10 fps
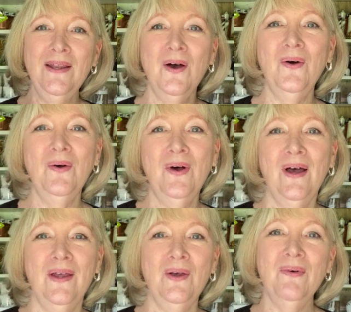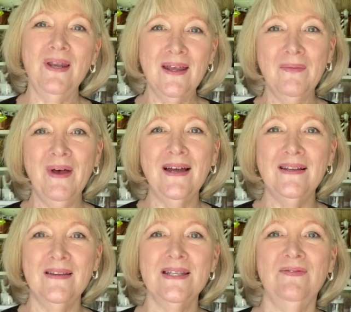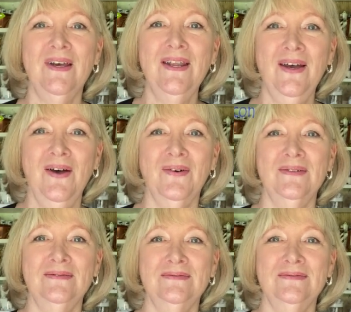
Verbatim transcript: know, you want to get back to this video.